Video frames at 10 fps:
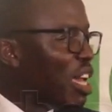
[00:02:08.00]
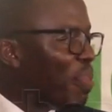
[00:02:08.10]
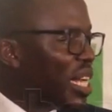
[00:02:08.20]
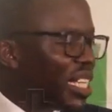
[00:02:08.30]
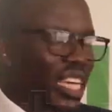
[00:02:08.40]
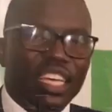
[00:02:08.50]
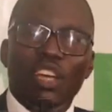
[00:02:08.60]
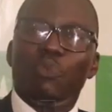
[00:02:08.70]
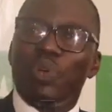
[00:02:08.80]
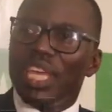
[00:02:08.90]
in the party,
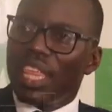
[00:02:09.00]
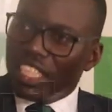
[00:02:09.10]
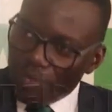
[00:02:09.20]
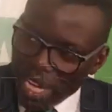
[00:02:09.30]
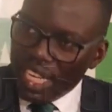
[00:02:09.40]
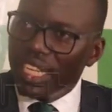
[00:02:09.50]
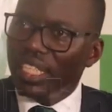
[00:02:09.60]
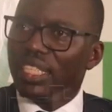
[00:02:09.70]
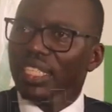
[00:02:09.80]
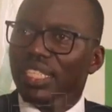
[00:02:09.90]
bring that money
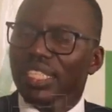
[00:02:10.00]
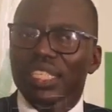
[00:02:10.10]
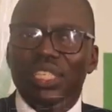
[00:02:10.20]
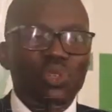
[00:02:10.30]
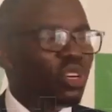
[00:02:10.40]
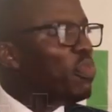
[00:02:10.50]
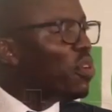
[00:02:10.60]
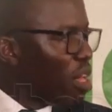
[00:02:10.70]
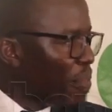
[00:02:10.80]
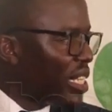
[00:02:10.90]
to
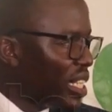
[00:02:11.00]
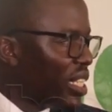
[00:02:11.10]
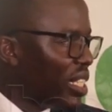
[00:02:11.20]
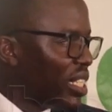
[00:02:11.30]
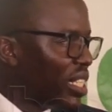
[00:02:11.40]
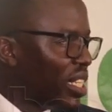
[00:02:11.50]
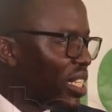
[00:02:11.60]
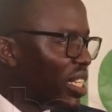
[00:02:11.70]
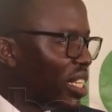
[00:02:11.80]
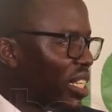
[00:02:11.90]
rebuild the party.
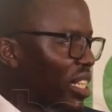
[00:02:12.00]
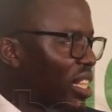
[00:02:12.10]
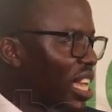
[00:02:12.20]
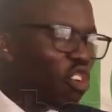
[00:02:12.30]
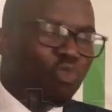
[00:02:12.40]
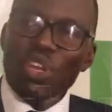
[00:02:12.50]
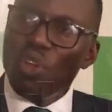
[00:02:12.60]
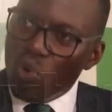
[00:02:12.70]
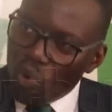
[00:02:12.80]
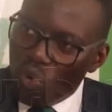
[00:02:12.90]
There will be
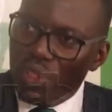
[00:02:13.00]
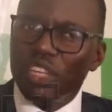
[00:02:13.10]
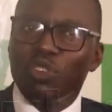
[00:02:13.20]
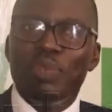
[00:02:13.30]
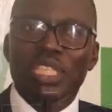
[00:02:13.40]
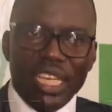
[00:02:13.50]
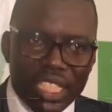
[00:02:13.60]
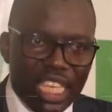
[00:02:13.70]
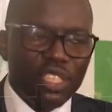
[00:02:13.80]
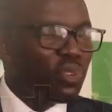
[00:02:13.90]
no coup that will be
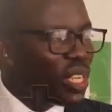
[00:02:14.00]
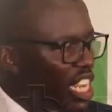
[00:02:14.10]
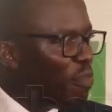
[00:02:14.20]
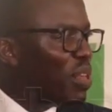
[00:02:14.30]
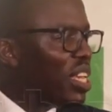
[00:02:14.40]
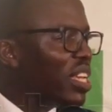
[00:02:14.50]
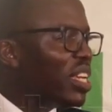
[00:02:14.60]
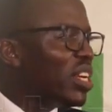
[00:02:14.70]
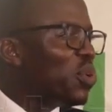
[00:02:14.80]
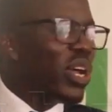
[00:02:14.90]
successful in D P
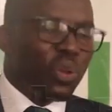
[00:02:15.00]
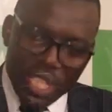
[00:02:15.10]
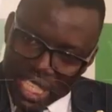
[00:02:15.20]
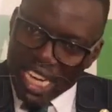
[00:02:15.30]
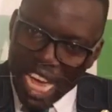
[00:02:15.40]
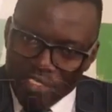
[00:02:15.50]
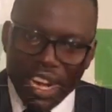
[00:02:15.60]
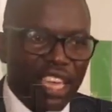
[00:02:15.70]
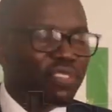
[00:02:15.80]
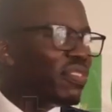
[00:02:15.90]
when we still have
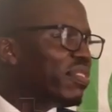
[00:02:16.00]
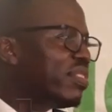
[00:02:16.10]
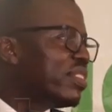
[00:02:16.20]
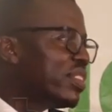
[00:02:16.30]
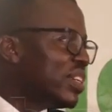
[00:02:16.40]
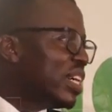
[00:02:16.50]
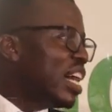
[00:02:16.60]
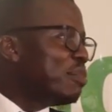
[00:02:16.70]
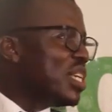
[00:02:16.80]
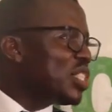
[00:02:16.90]
life. I'm